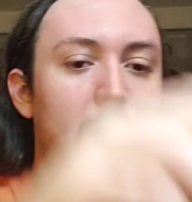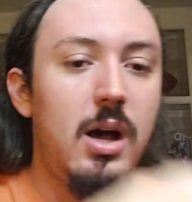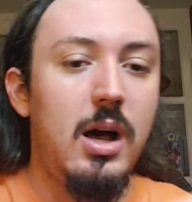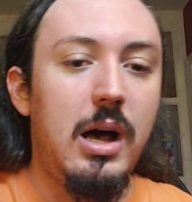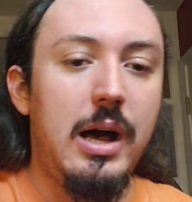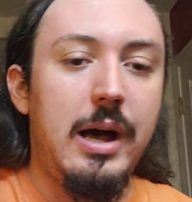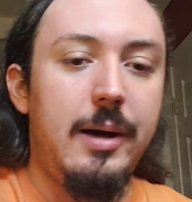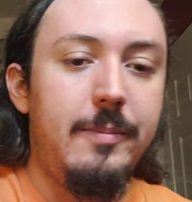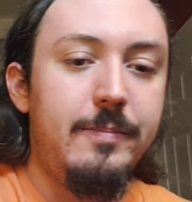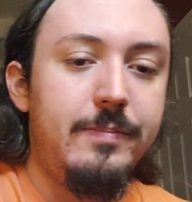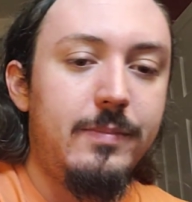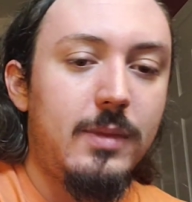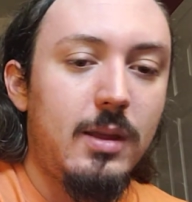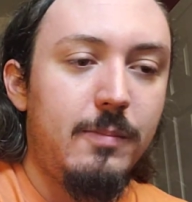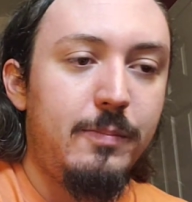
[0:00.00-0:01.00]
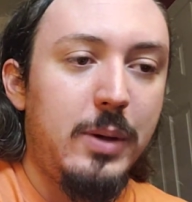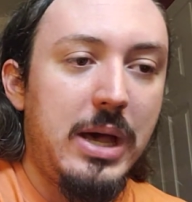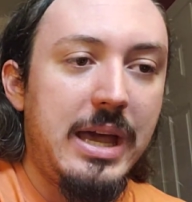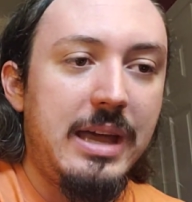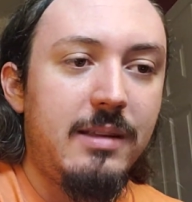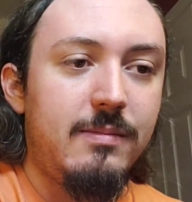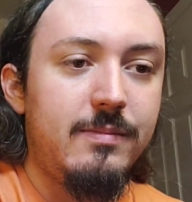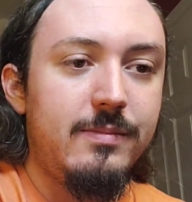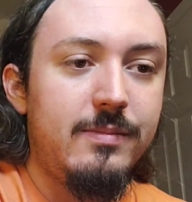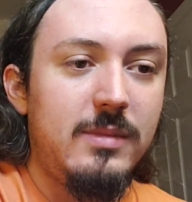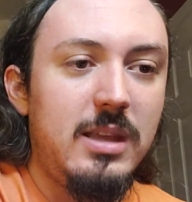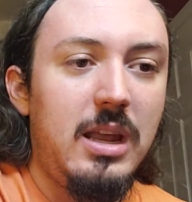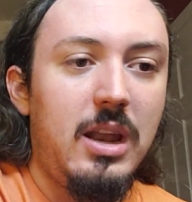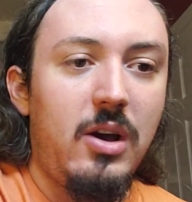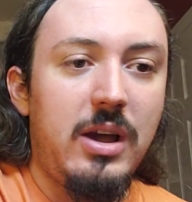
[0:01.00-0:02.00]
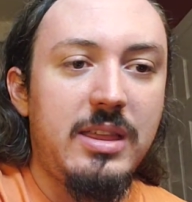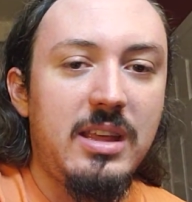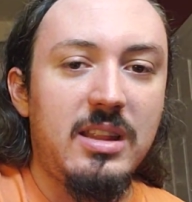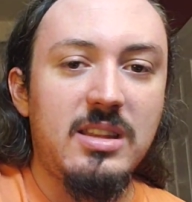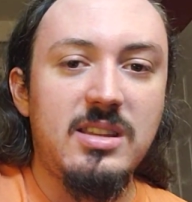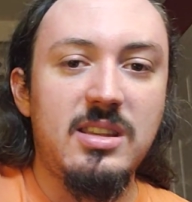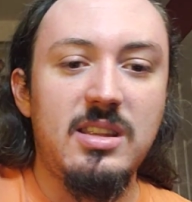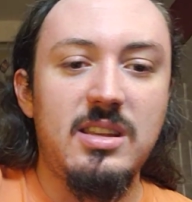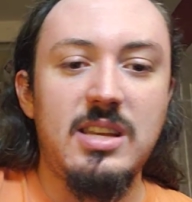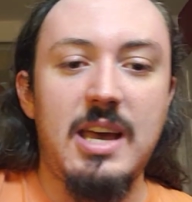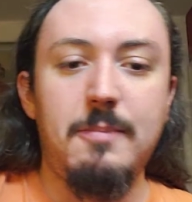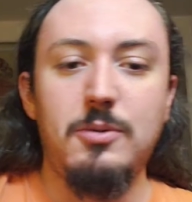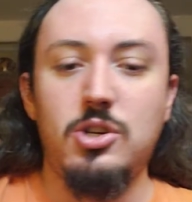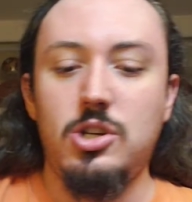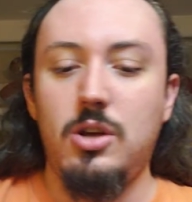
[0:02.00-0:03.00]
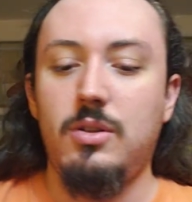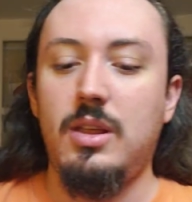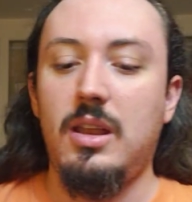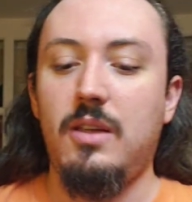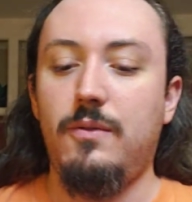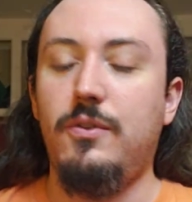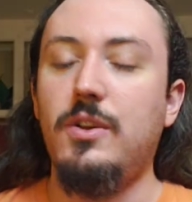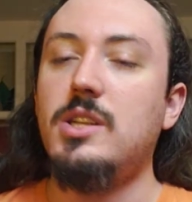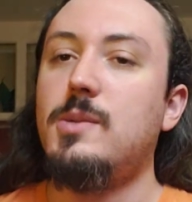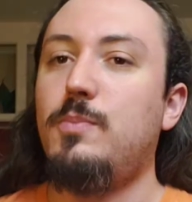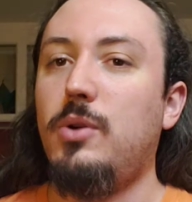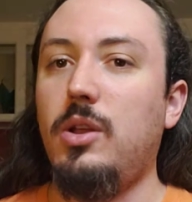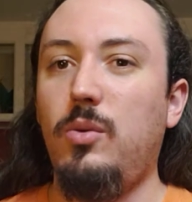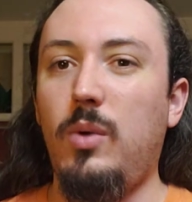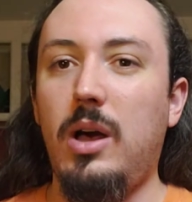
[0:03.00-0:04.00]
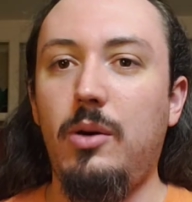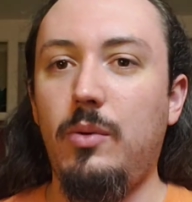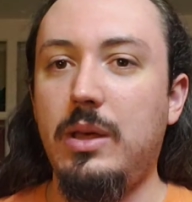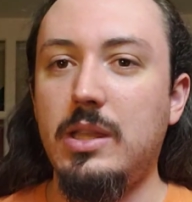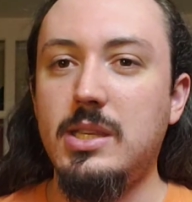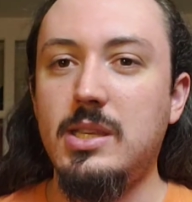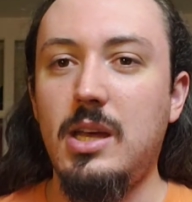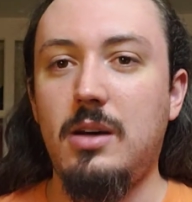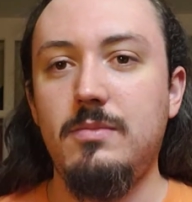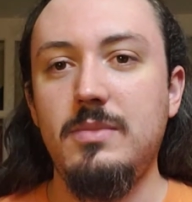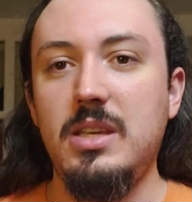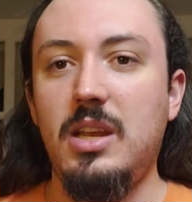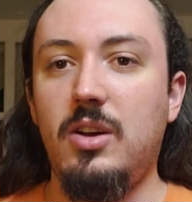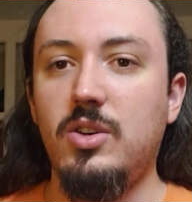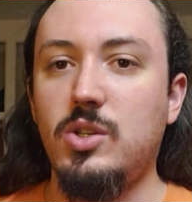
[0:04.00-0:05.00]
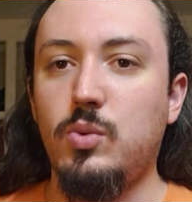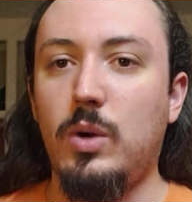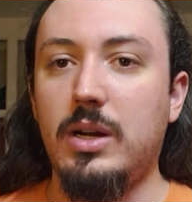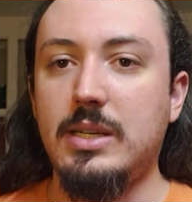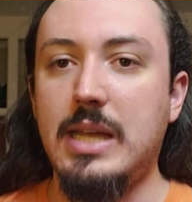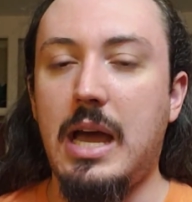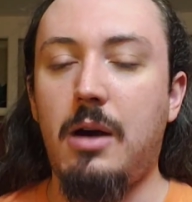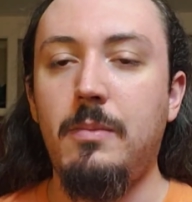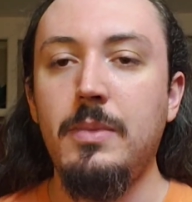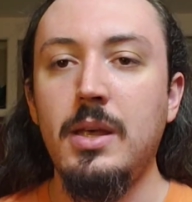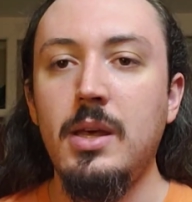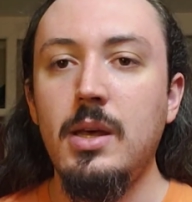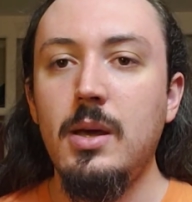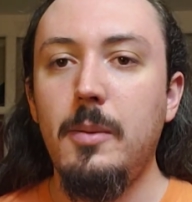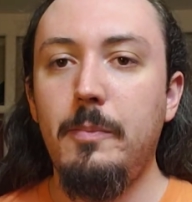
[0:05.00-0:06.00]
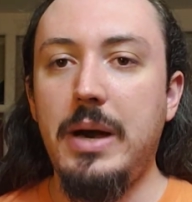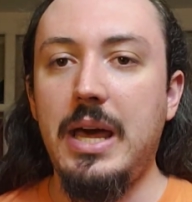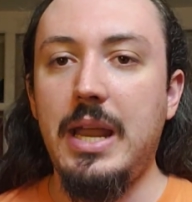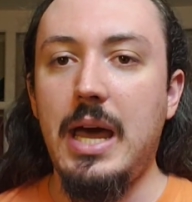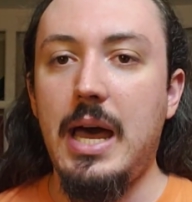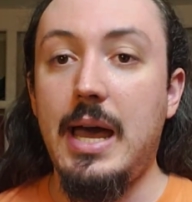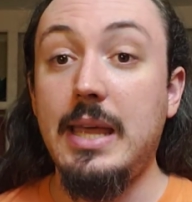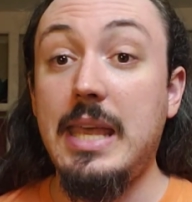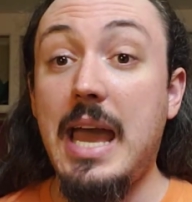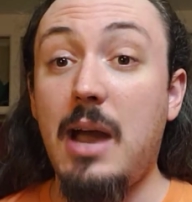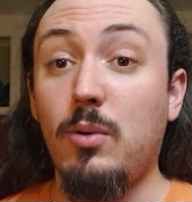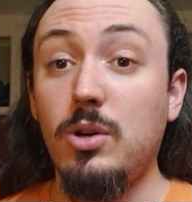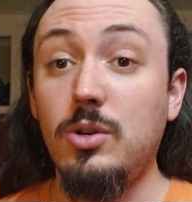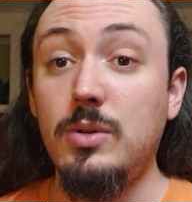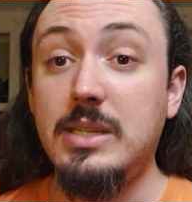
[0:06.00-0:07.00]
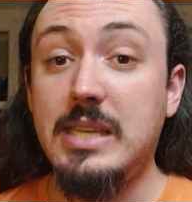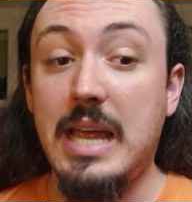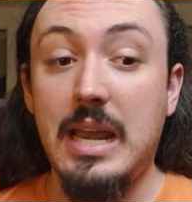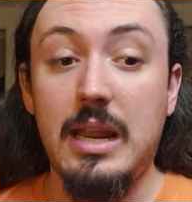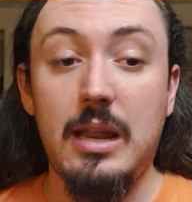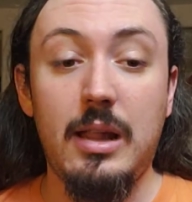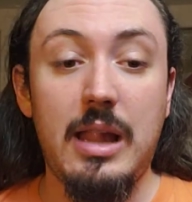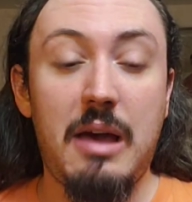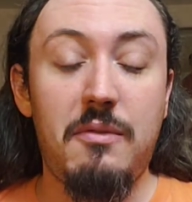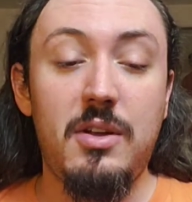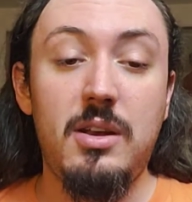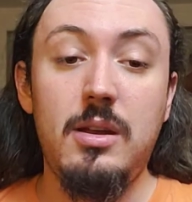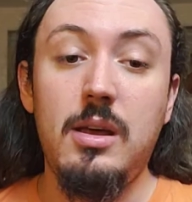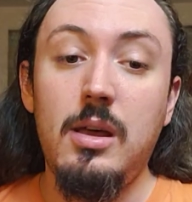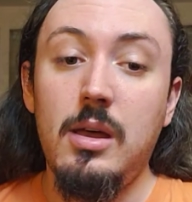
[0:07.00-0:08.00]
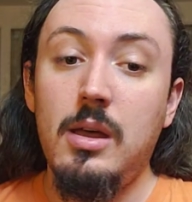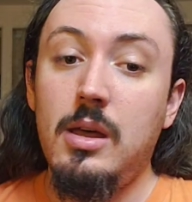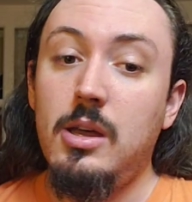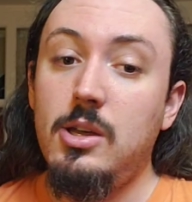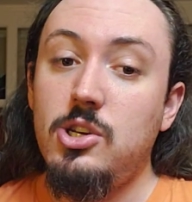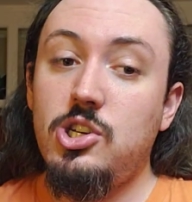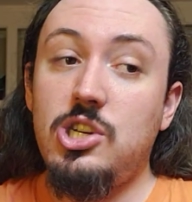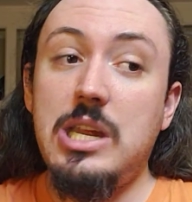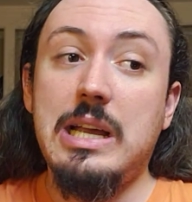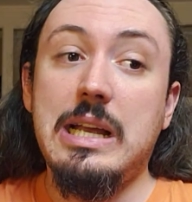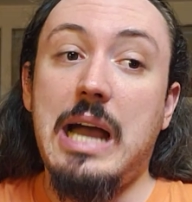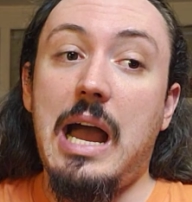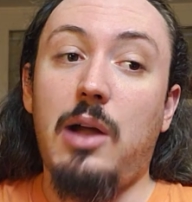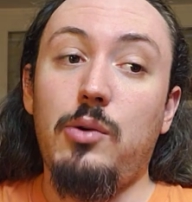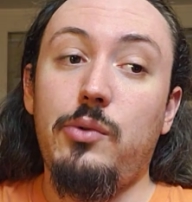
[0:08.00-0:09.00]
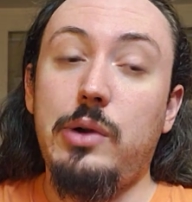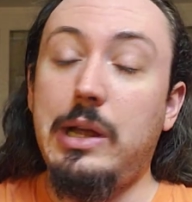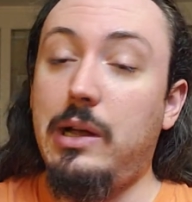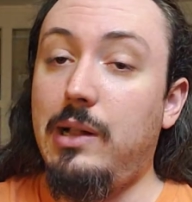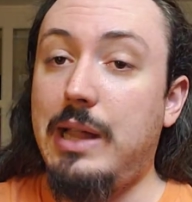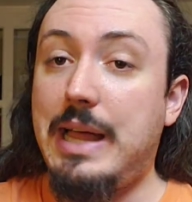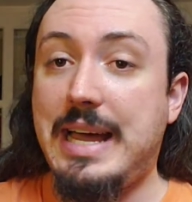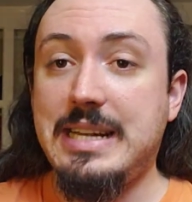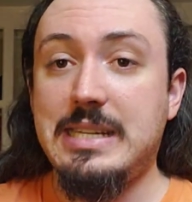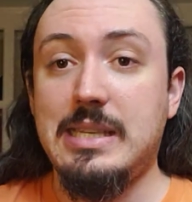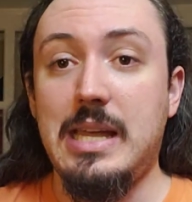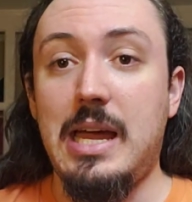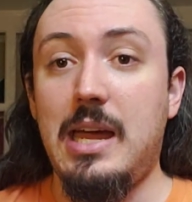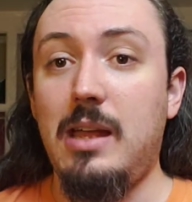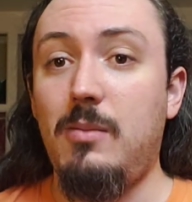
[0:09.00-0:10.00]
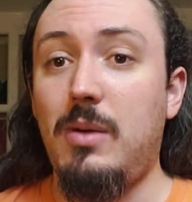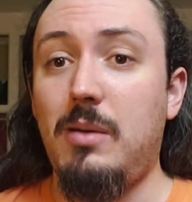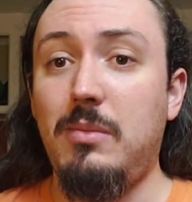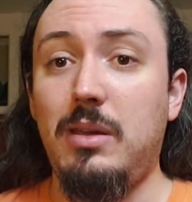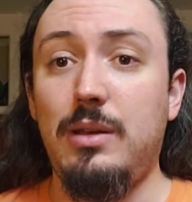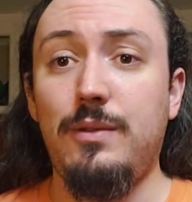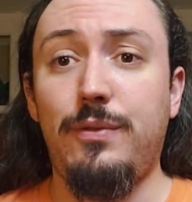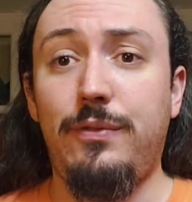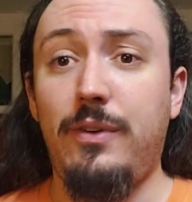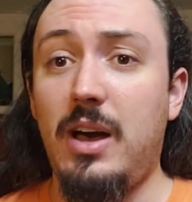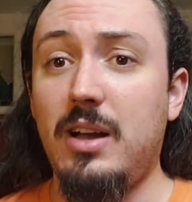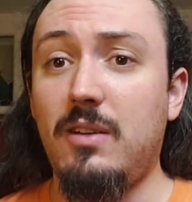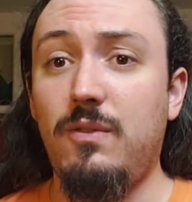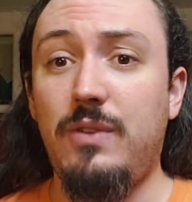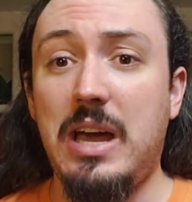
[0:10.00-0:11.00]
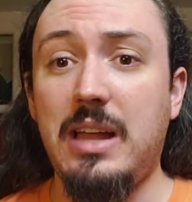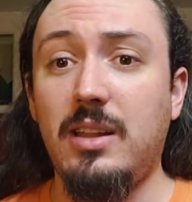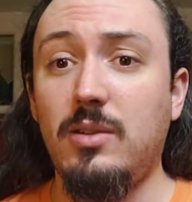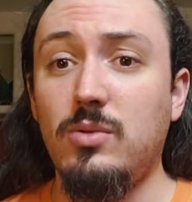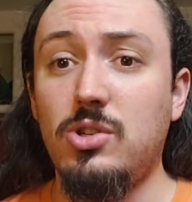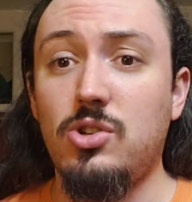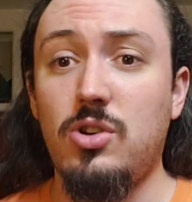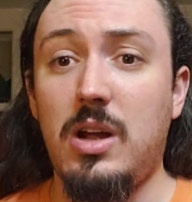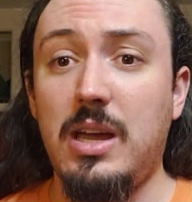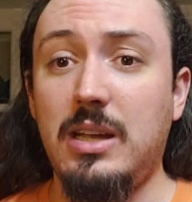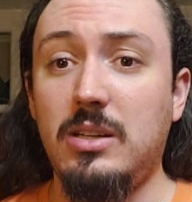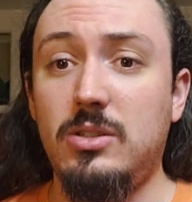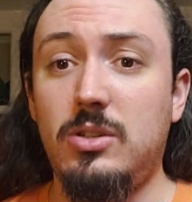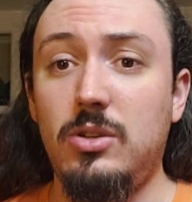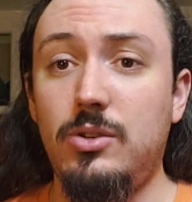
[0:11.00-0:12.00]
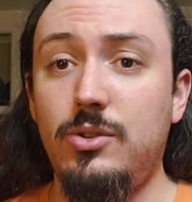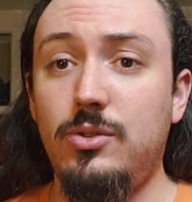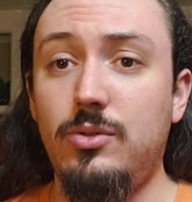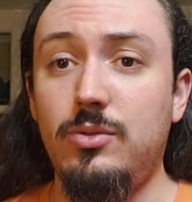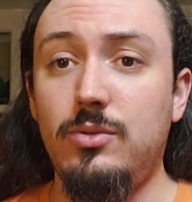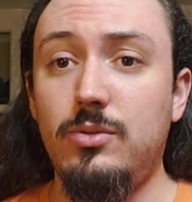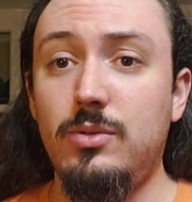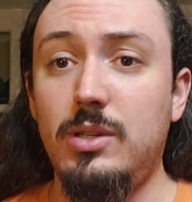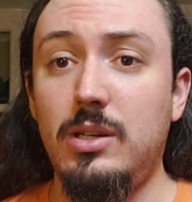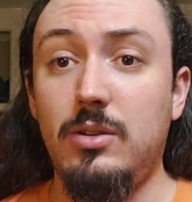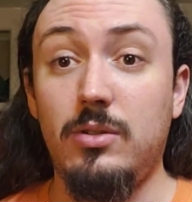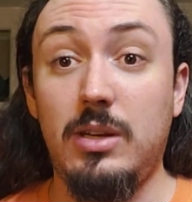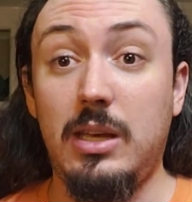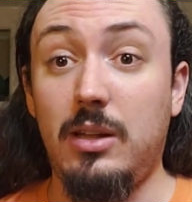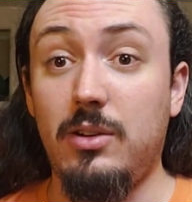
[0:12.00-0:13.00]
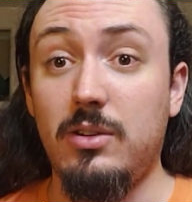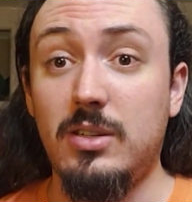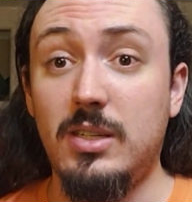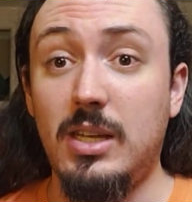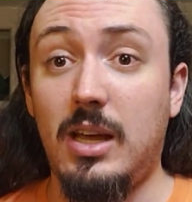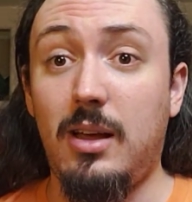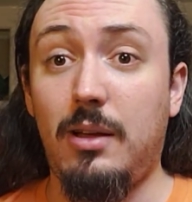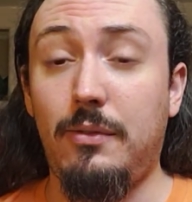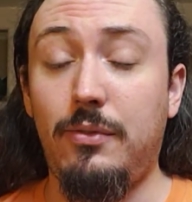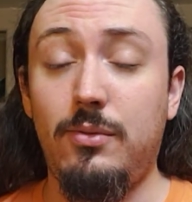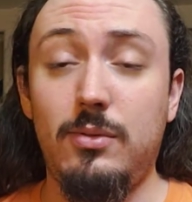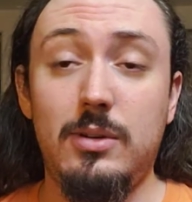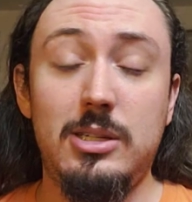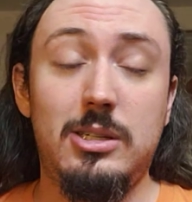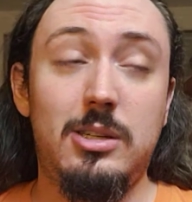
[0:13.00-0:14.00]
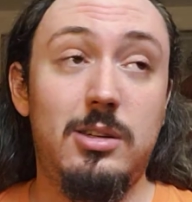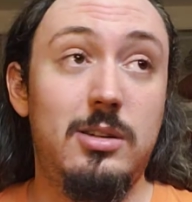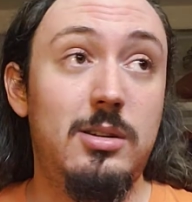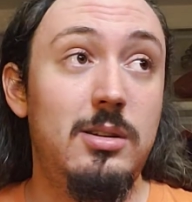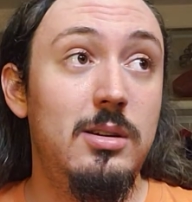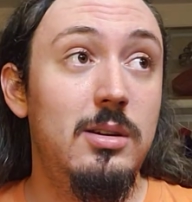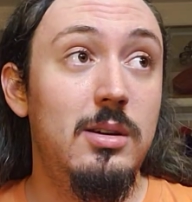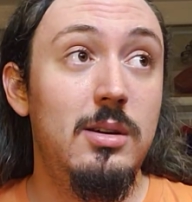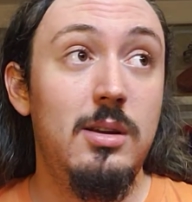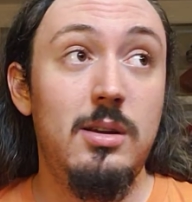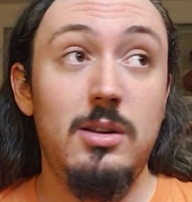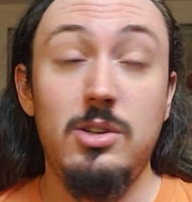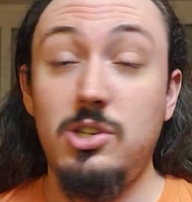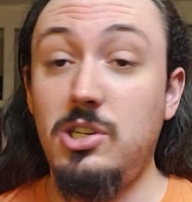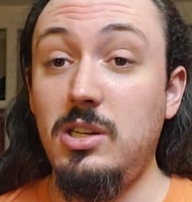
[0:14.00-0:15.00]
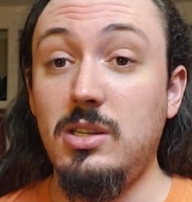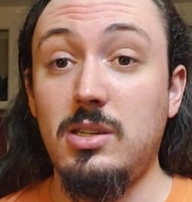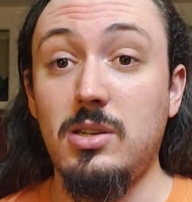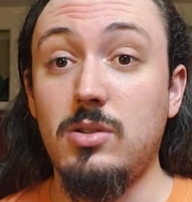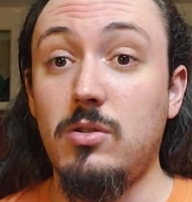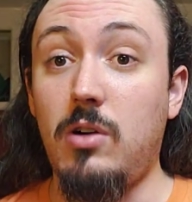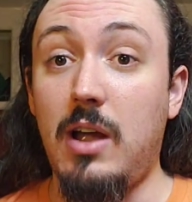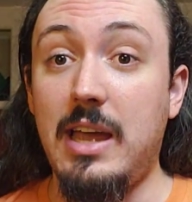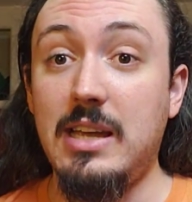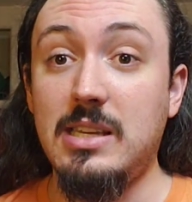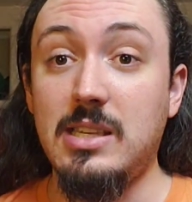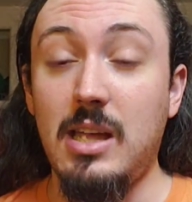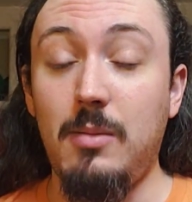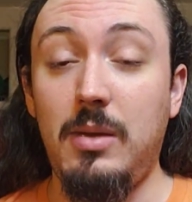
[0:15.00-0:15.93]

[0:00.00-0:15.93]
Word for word: Um, but you know, I think this is the type of show that it fits pretty well with. So, you know, it's worked out. But uh yeah, we're doing 10 and 11. Shit got real last time. I mean, fuck, Violet was trying to, you know, kill herself, which Jesus Christ.